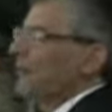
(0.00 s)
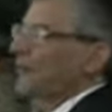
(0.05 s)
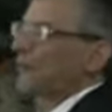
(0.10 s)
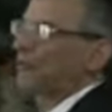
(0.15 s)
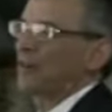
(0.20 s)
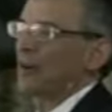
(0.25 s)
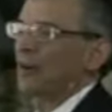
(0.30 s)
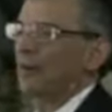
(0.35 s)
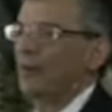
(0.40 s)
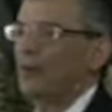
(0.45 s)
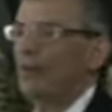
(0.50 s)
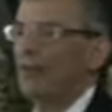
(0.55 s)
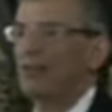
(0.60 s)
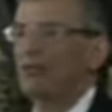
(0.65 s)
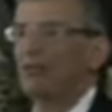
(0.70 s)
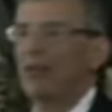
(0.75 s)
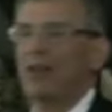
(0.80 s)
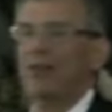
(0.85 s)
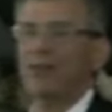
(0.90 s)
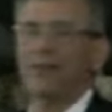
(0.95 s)
The other
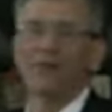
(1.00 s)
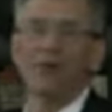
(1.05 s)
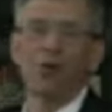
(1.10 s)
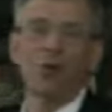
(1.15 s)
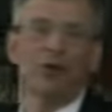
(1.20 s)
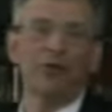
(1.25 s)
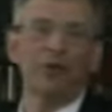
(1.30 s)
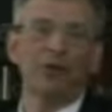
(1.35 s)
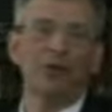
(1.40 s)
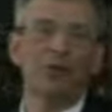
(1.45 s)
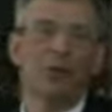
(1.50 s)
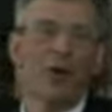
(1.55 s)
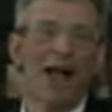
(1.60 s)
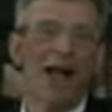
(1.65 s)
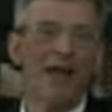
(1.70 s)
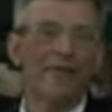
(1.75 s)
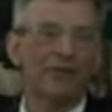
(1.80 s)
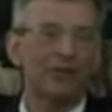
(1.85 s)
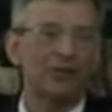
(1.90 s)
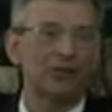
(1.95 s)
theory, they say the force of
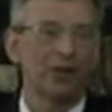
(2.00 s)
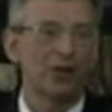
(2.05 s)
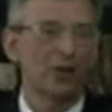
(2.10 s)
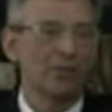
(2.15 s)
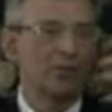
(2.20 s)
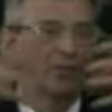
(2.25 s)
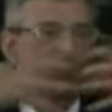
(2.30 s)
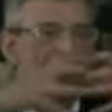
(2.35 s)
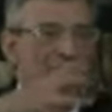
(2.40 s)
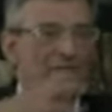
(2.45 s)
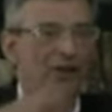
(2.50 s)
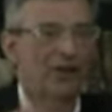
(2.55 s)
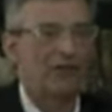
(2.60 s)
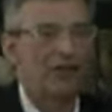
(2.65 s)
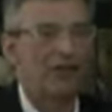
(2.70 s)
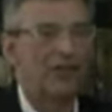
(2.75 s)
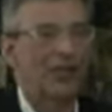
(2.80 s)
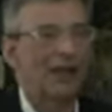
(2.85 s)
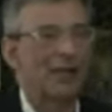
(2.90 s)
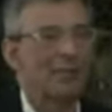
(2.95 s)
gravity is going to
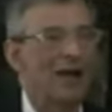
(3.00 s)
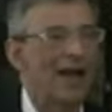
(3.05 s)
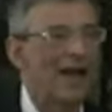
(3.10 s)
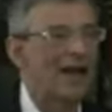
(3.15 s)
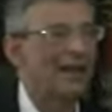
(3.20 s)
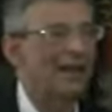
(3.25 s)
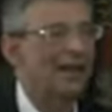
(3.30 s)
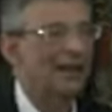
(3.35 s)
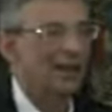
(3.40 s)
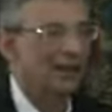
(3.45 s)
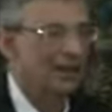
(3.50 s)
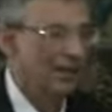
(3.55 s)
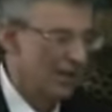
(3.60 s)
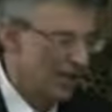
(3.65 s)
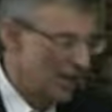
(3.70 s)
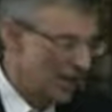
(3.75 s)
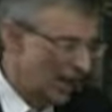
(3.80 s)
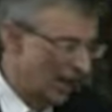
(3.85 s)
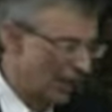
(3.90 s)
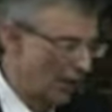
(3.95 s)
push everything back
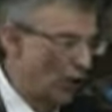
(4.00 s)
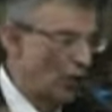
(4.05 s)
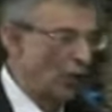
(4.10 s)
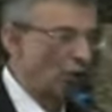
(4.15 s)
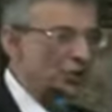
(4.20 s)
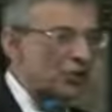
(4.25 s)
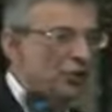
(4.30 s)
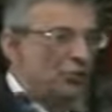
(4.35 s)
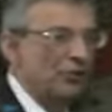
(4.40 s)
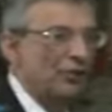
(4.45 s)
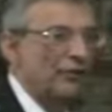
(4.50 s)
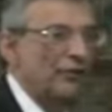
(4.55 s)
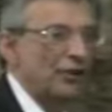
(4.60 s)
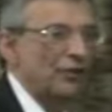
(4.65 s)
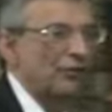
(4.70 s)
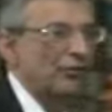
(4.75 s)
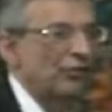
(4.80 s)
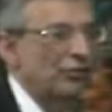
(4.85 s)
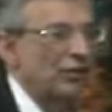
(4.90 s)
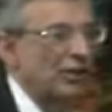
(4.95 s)
in, and the whole
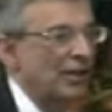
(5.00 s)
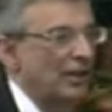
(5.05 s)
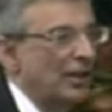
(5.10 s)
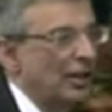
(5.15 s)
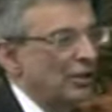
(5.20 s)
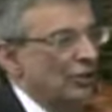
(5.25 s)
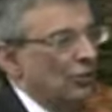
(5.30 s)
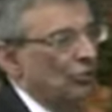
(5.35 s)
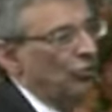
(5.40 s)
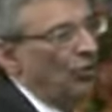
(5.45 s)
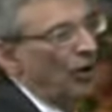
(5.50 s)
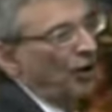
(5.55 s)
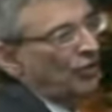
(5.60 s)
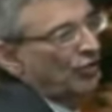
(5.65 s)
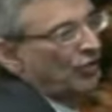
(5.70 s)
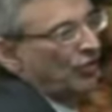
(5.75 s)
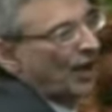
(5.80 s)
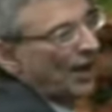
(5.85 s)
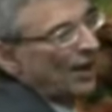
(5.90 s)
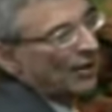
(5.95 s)
universe is going to get
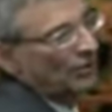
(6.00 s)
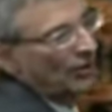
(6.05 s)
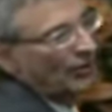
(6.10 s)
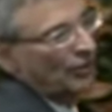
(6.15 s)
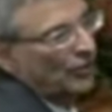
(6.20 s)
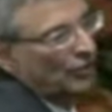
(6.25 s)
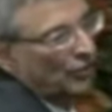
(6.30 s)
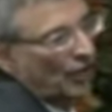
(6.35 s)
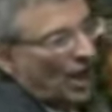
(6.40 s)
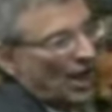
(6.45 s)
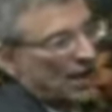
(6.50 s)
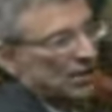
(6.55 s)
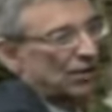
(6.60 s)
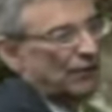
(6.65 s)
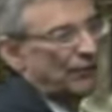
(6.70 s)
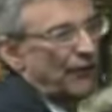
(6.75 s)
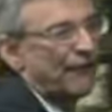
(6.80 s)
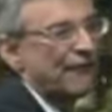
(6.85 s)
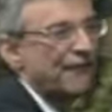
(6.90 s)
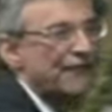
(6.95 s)
crunched down to the
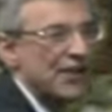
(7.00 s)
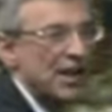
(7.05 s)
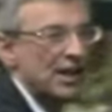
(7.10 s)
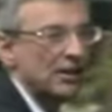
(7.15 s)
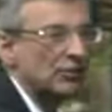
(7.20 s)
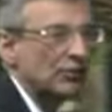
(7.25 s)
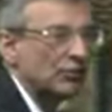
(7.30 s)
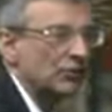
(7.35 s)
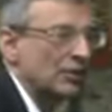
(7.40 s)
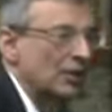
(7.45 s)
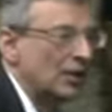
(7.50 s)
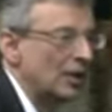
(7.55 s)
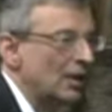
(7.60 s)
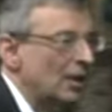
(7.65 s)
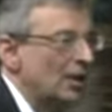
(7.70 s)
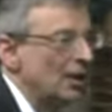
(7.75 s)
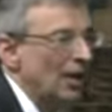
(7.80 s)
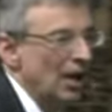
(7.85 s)
size of a fist.